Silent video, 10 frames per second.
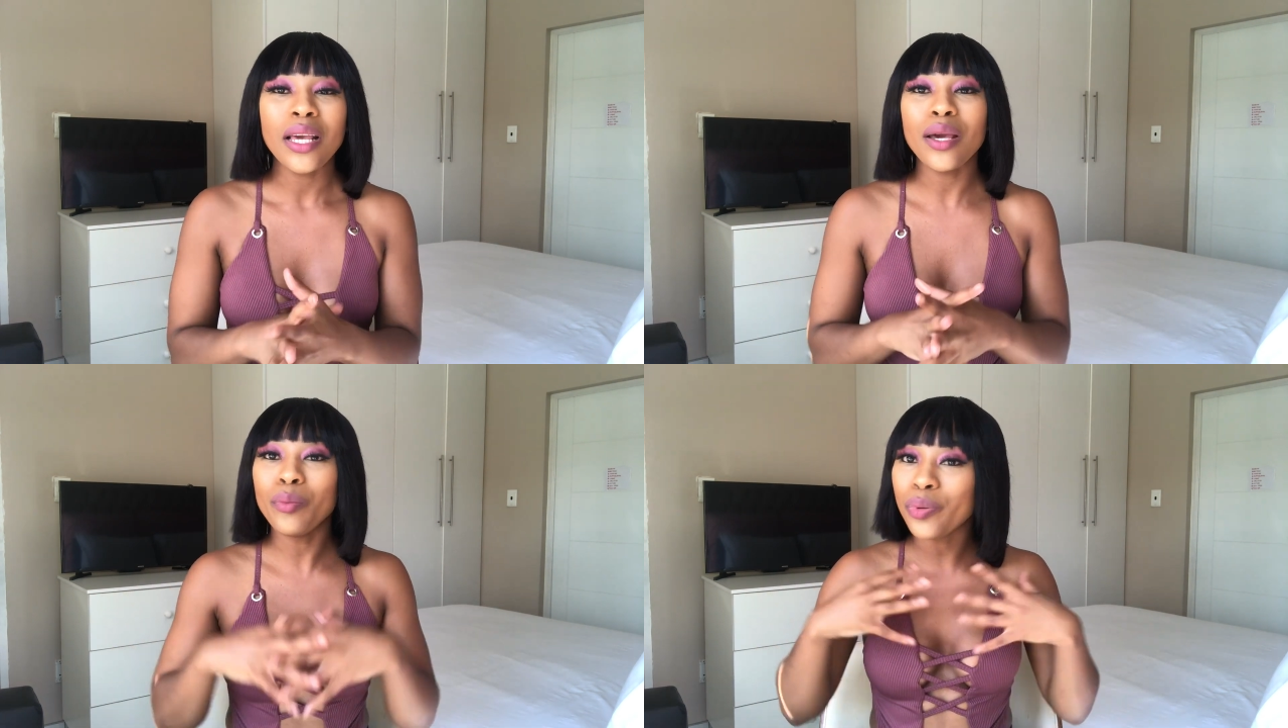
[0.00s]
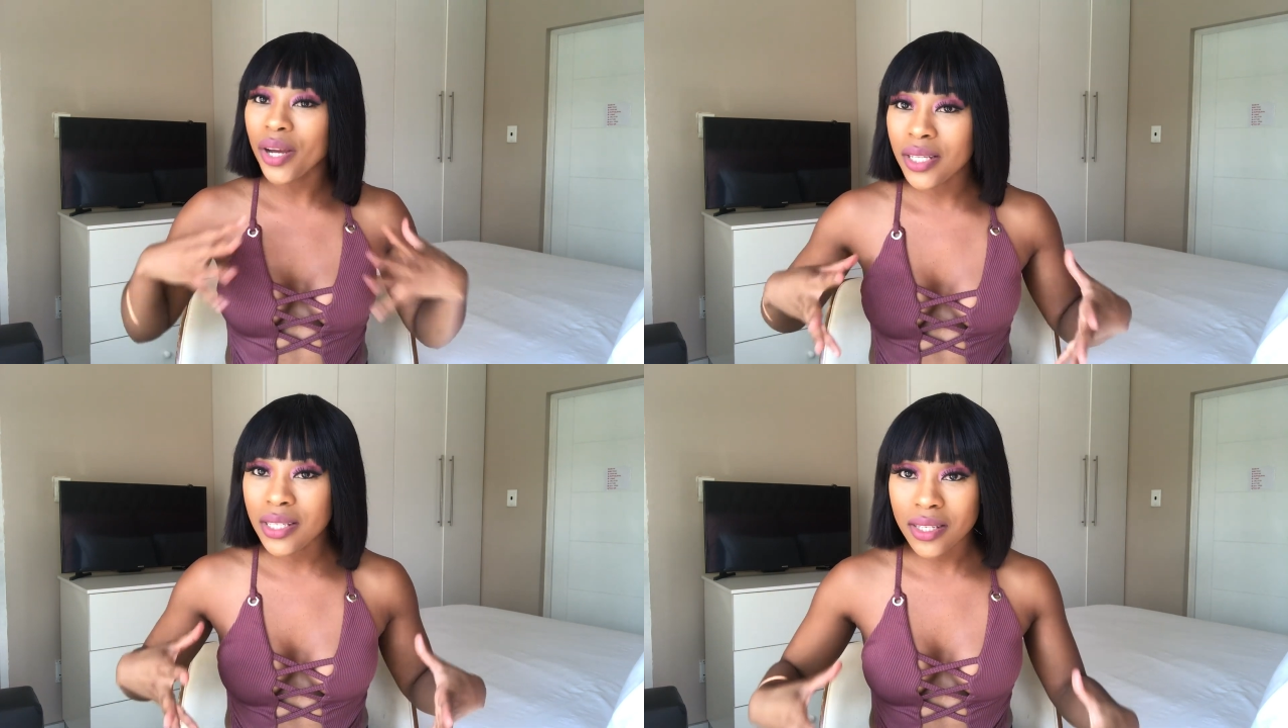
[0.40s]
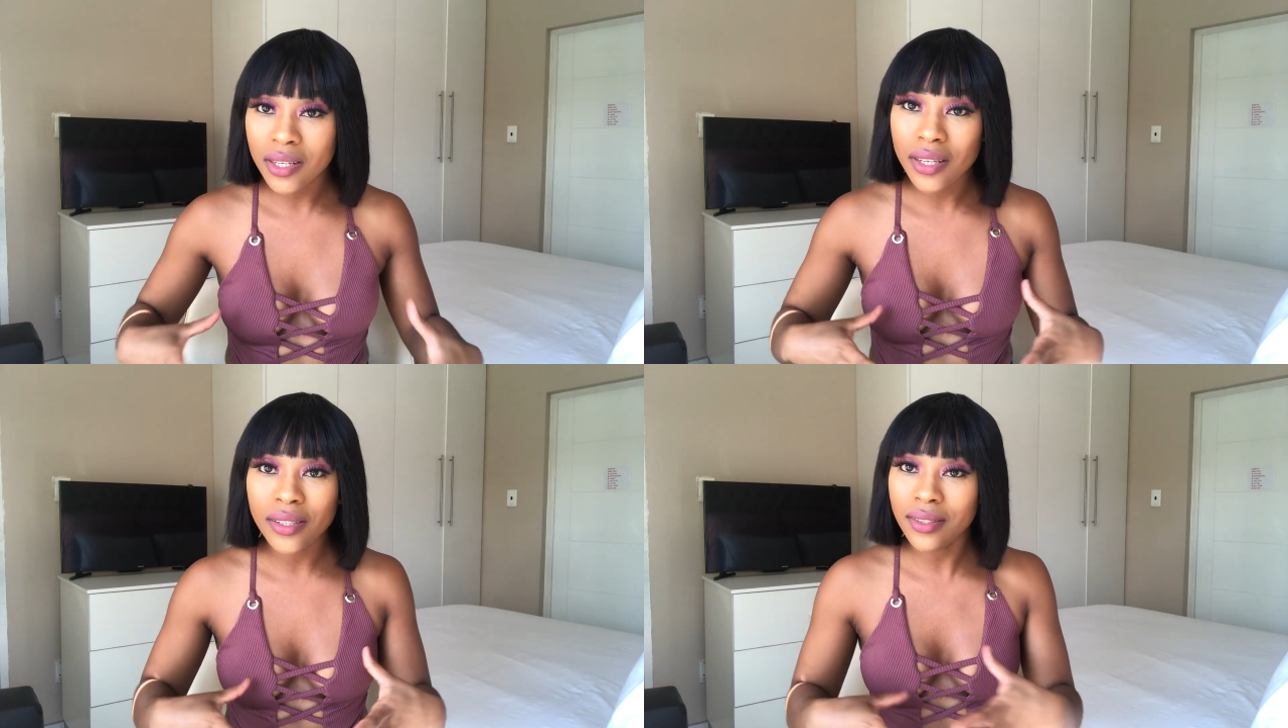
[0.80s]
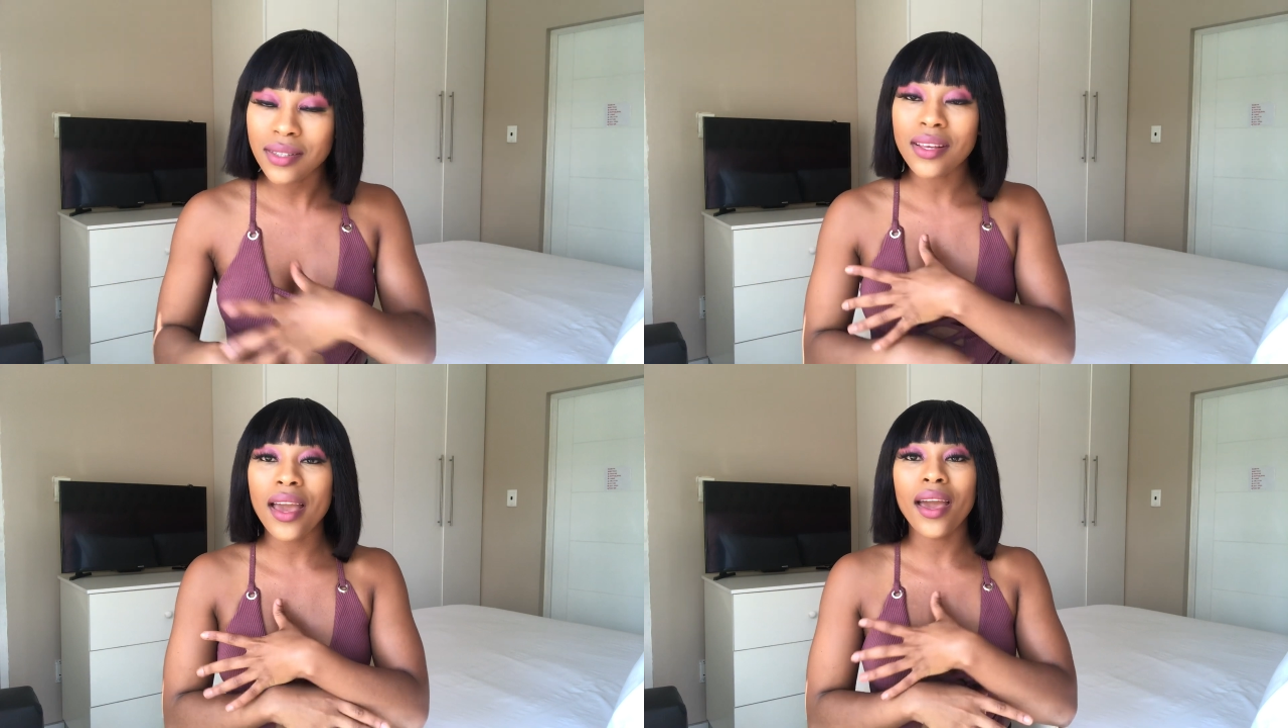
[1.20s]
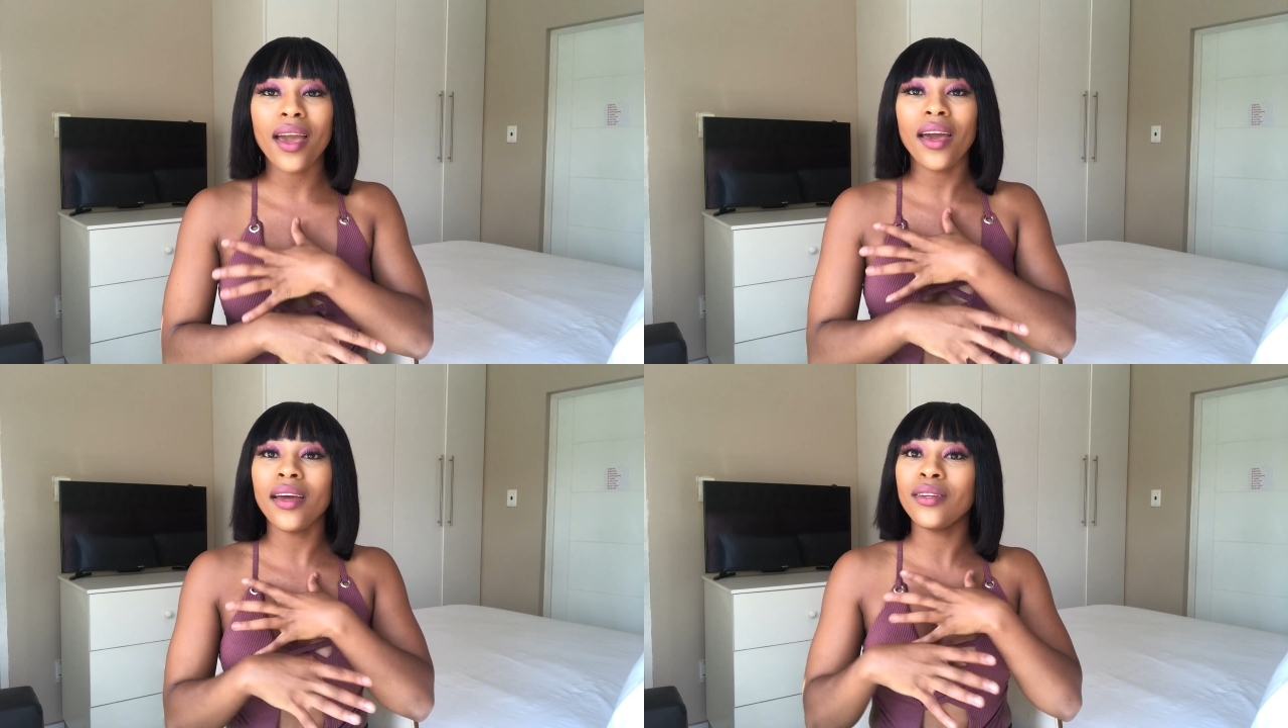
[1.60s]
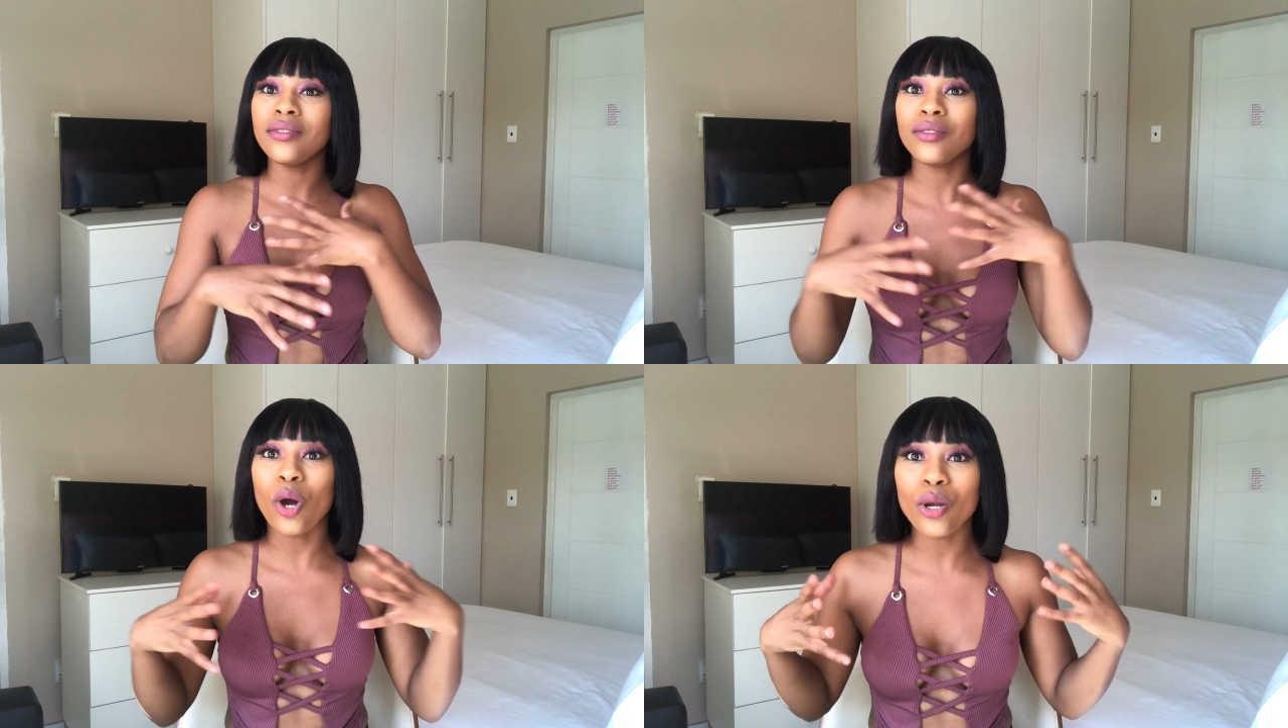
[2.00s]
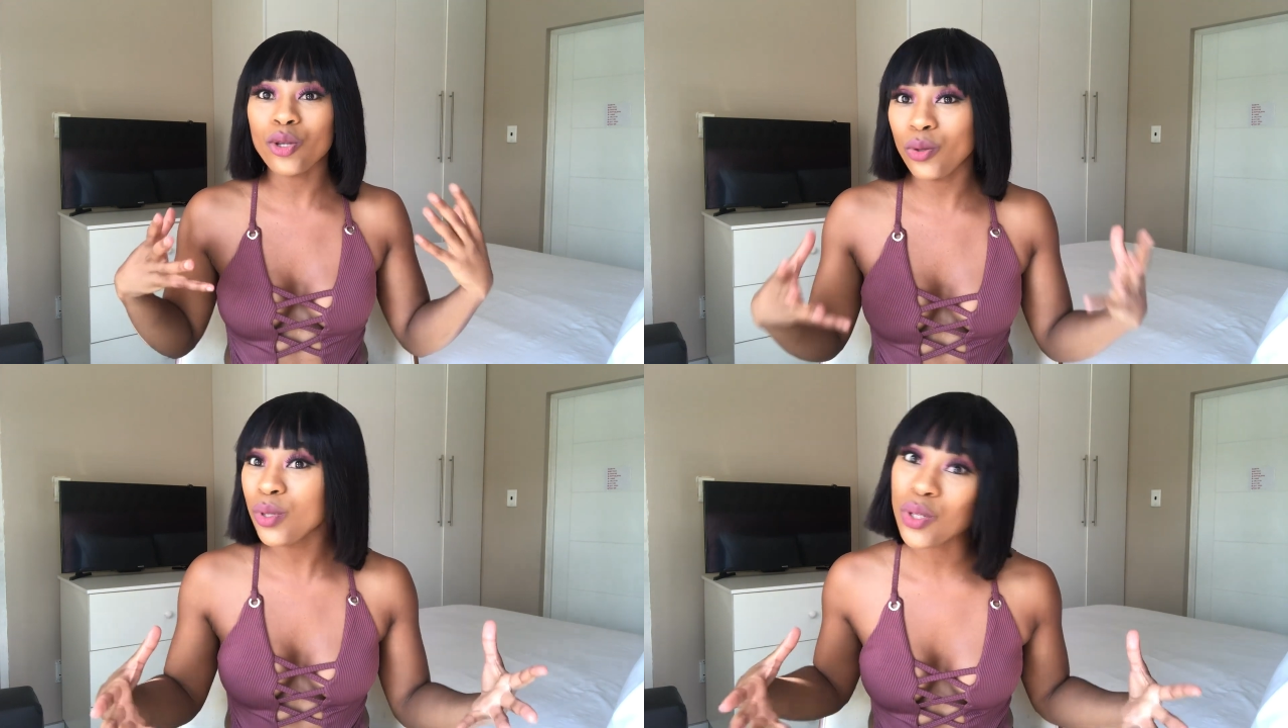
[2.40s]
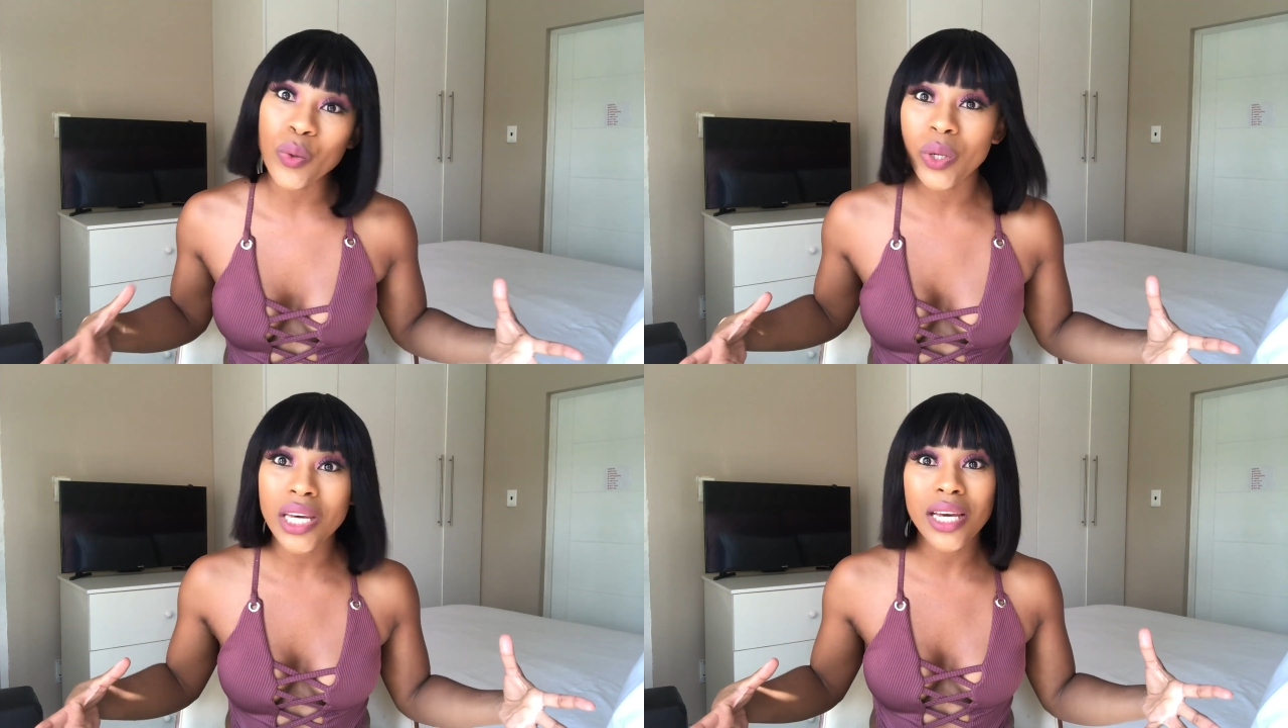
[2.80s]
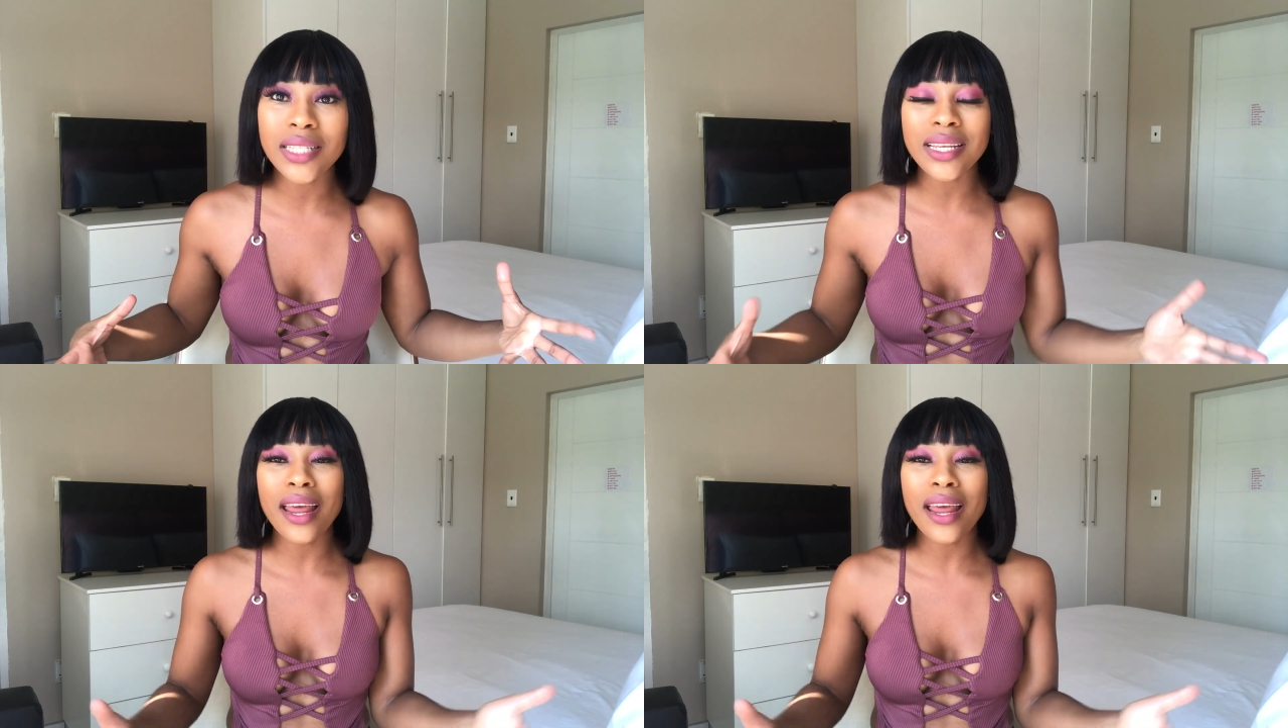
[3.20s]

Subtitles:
embraced it and got used to it.